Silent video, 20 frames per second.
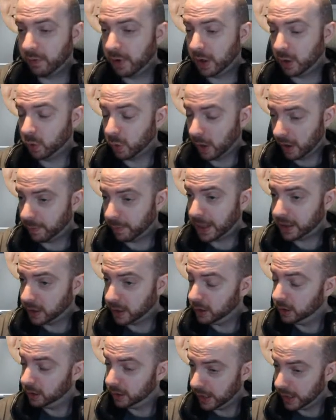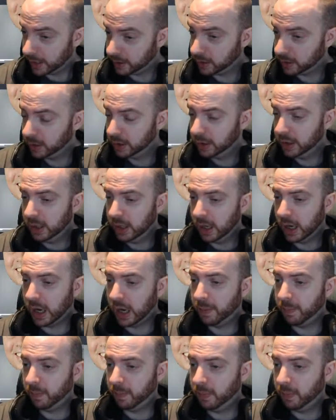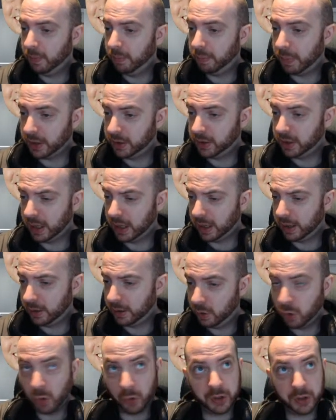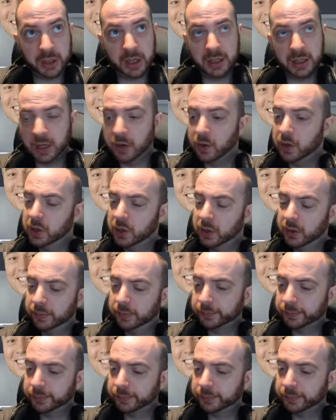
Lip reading: vehicles will have beds in, yes, but not the G-Series.